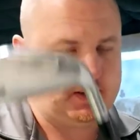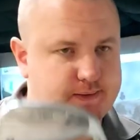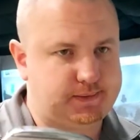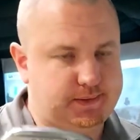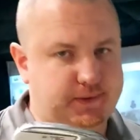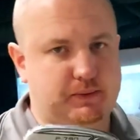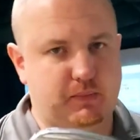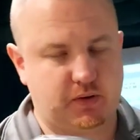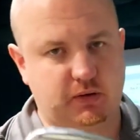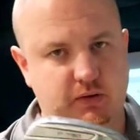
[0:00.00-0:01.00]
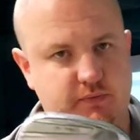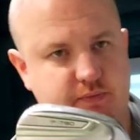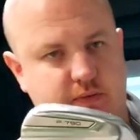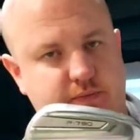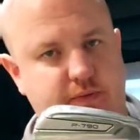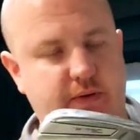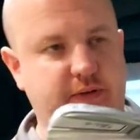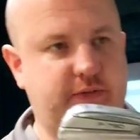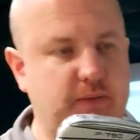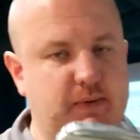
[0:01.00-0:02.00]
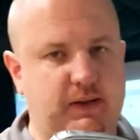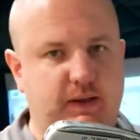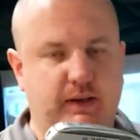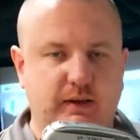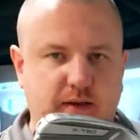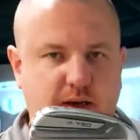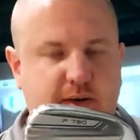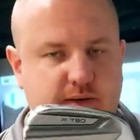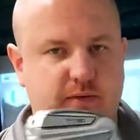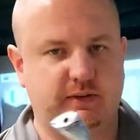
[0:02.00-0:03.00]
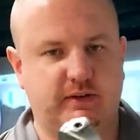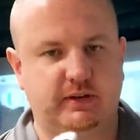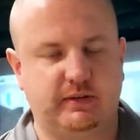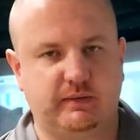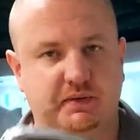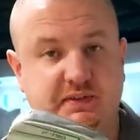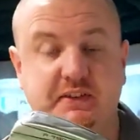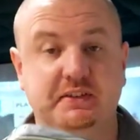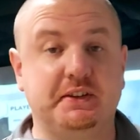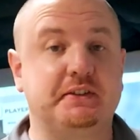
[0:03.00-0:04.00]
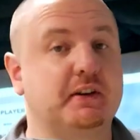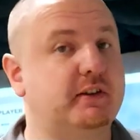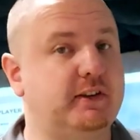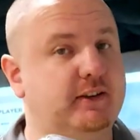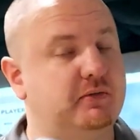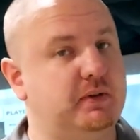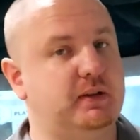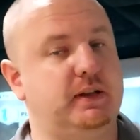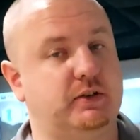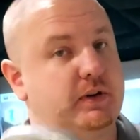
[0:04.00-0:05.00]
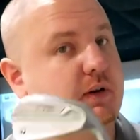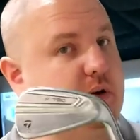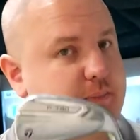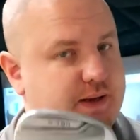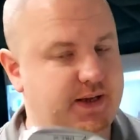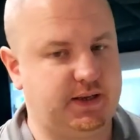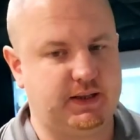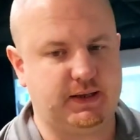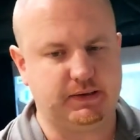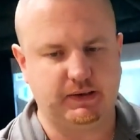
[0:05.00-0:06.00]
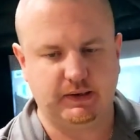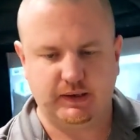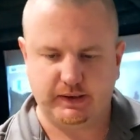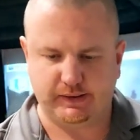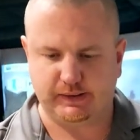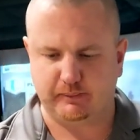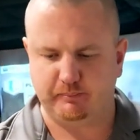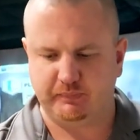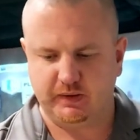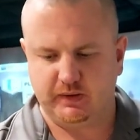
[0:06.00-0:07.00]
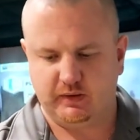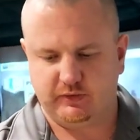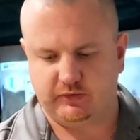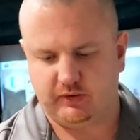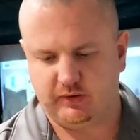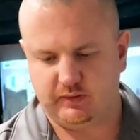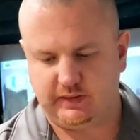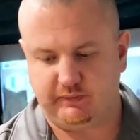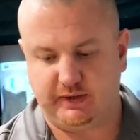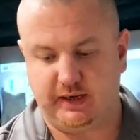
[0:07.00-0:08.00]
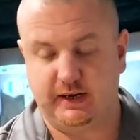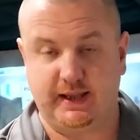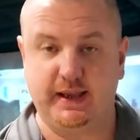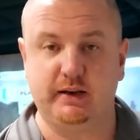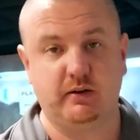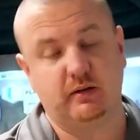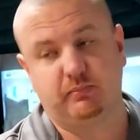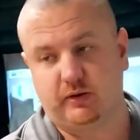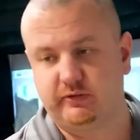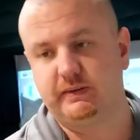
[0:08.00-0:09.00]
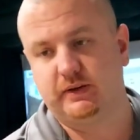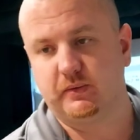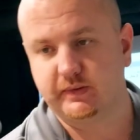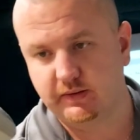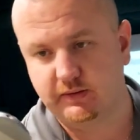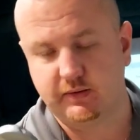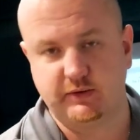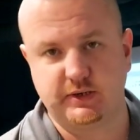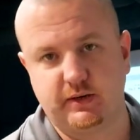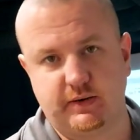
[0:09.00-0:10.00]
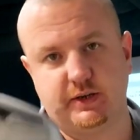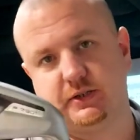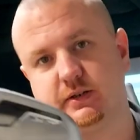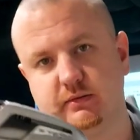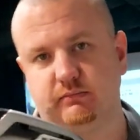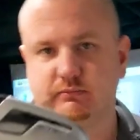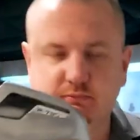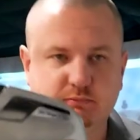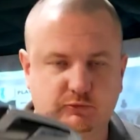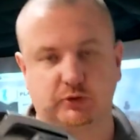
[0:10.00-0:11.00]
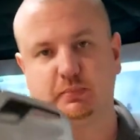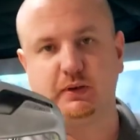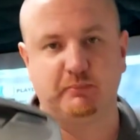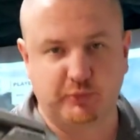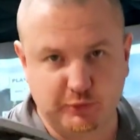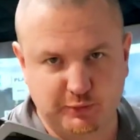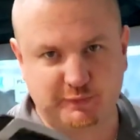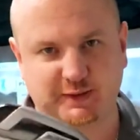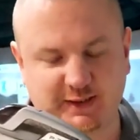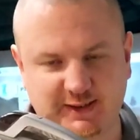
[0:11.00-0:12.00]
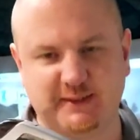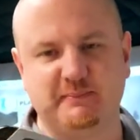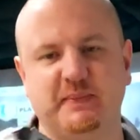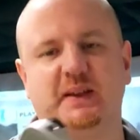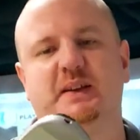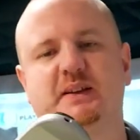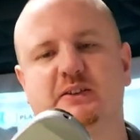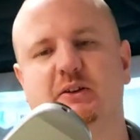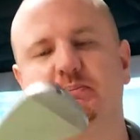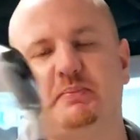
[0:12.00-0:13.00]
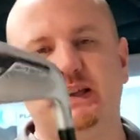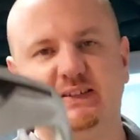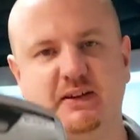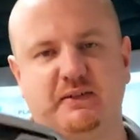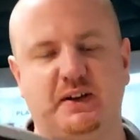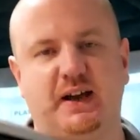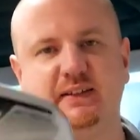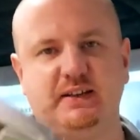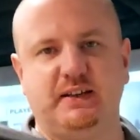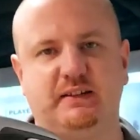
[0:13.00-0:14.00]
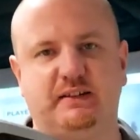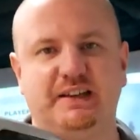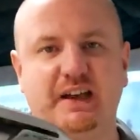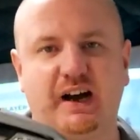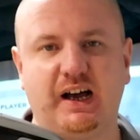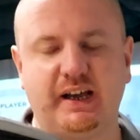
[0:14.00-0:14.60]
another model of very similar characteristics, they've obviously seen success with it and they're trying to replicate that. So they've done it again. You could possibly call it the third generation, triple improved. So p790 Ti.